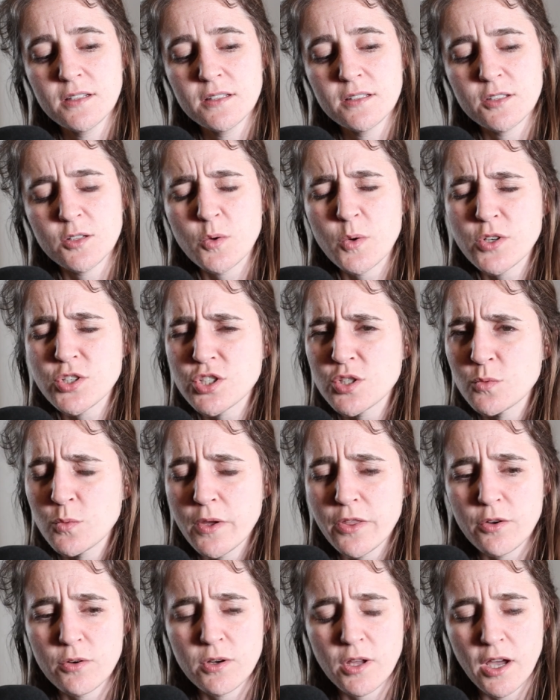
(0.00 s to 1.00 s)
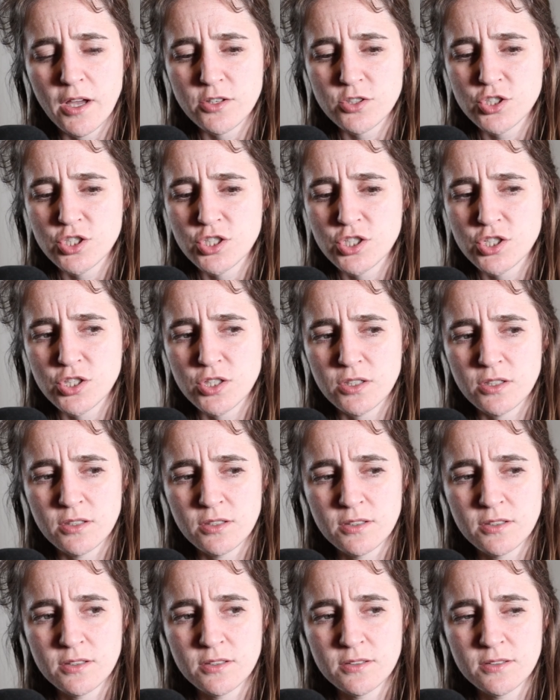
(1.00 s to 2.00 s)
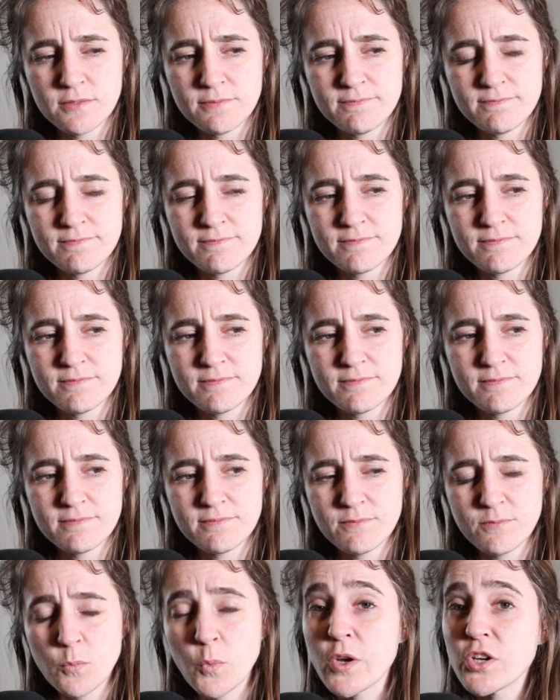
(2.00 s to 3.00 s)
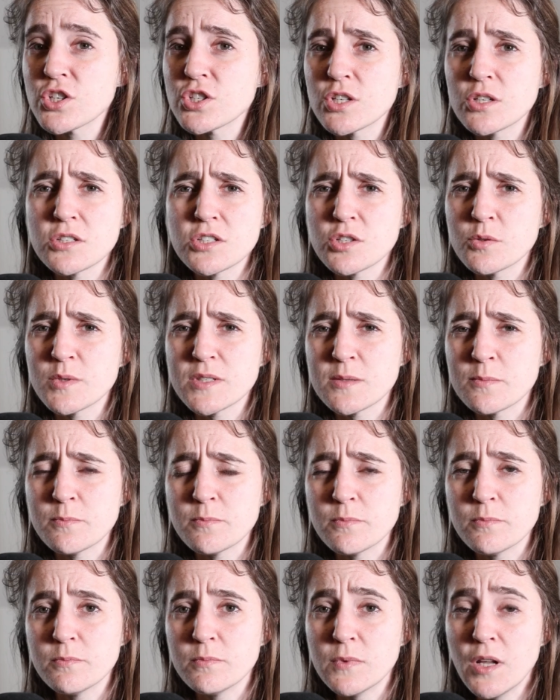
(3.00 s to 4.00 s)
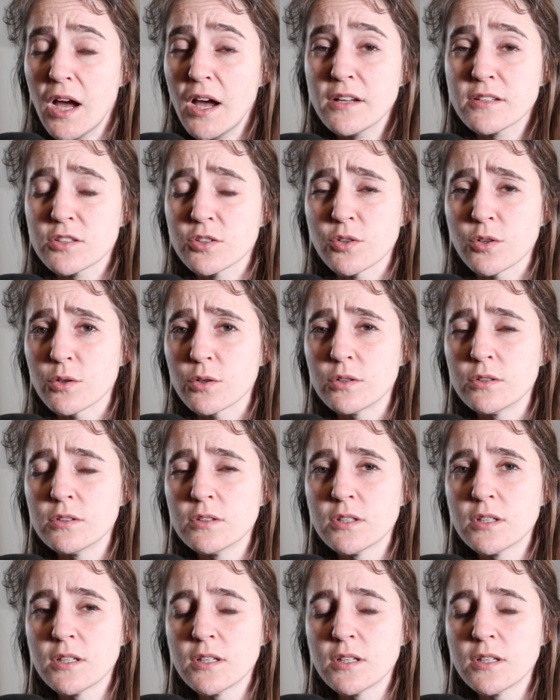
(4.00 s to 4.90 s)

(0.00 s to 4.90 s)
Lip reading: To question whether or not she should wish she was not a girl.